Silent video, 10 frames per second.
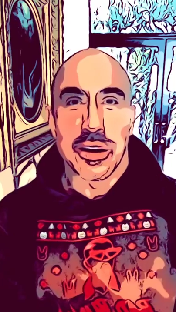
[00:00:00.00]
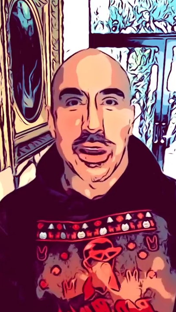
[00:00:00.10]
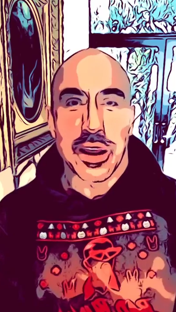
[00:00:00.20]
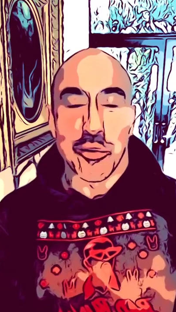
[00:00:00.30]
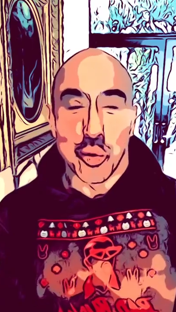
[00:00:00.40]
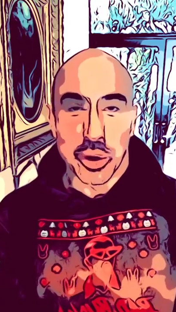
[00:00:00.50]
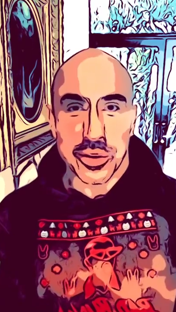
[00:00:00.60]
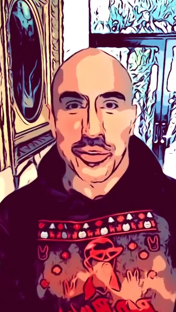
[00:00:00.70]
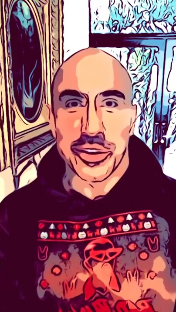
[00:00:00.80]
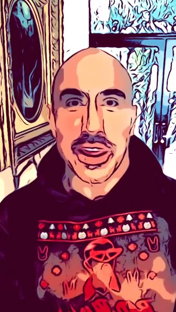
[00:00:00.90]
Have a
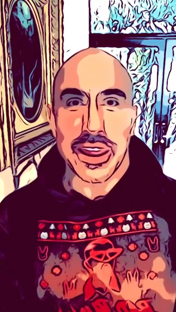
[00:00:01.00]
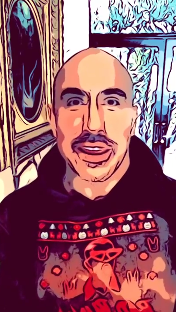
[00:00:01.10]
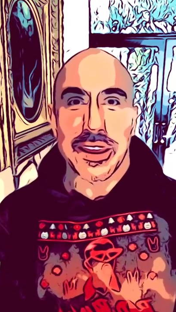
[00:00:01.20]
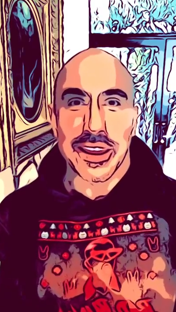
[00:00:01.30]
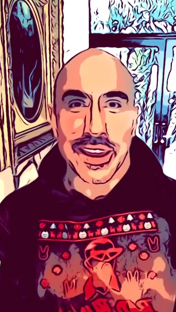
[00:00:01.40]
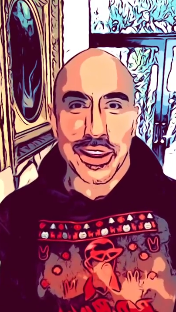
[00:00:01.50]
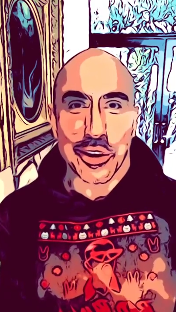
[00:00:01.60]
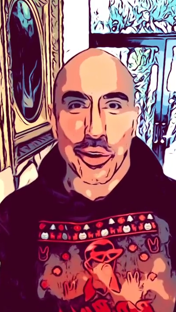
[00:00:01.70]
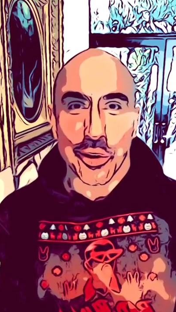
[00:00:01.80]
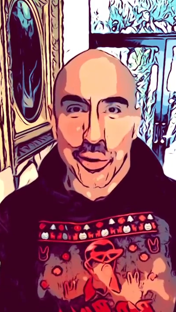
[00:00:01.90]
wonderful day
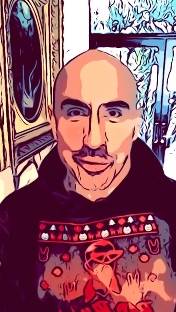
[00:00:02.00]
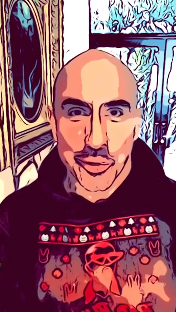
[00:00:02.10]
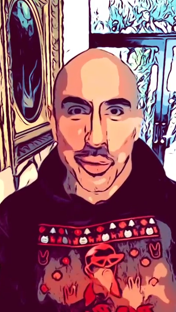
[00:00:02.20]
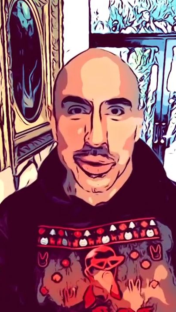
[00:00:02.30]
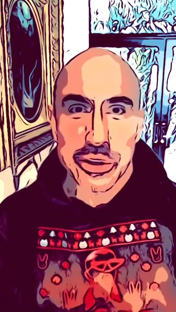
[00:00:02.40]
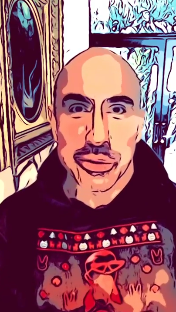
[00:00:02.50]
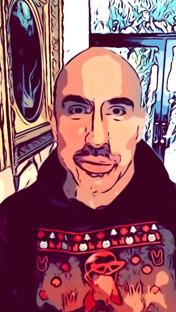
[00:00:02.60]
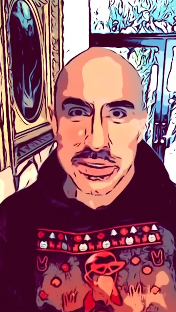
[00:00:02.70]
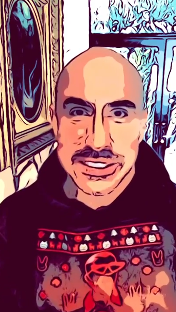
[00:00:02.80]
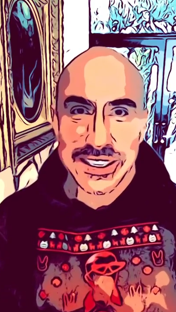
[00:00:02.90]
and look forward to
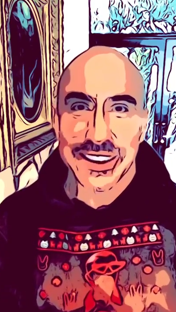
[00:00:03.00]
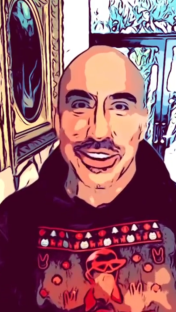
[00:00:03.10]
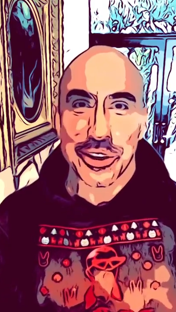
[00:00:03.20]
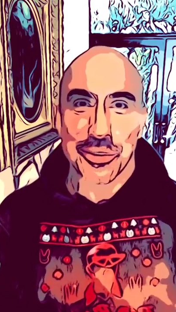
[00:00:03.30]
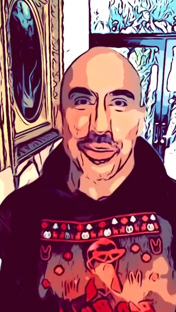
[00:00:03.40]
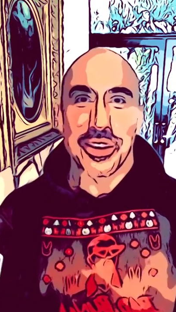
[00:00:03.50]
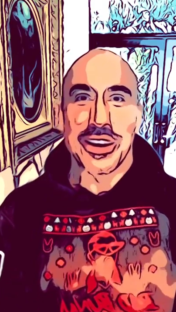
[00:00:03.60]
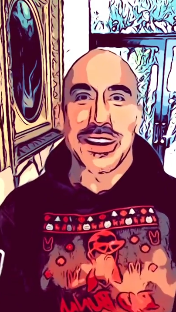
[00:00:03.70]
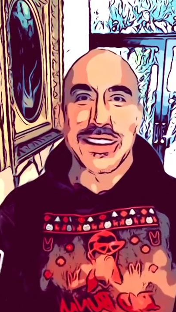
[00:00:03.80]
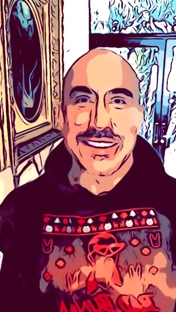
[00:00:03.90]
seeing you.
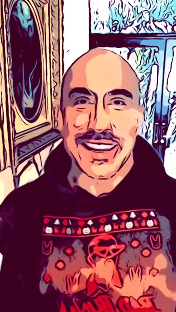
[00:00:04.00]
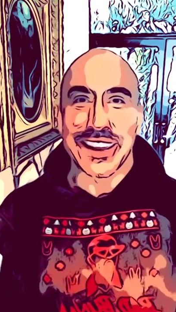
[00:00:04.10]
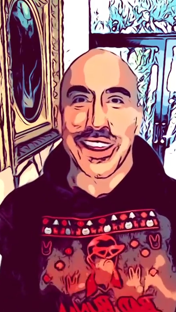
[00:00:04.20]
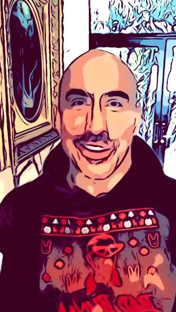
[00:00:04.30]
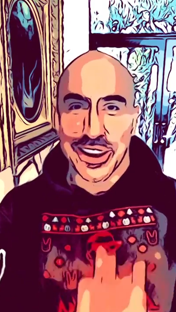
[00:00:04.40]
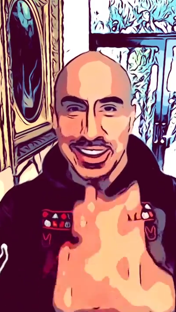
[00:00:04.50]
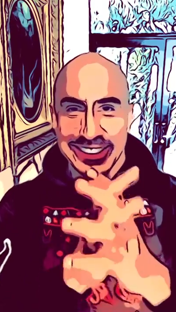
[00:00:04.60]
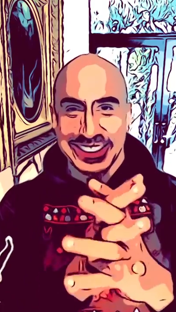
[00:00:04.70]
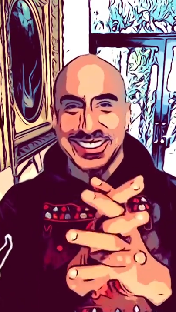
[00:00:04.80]
Take care, you guys.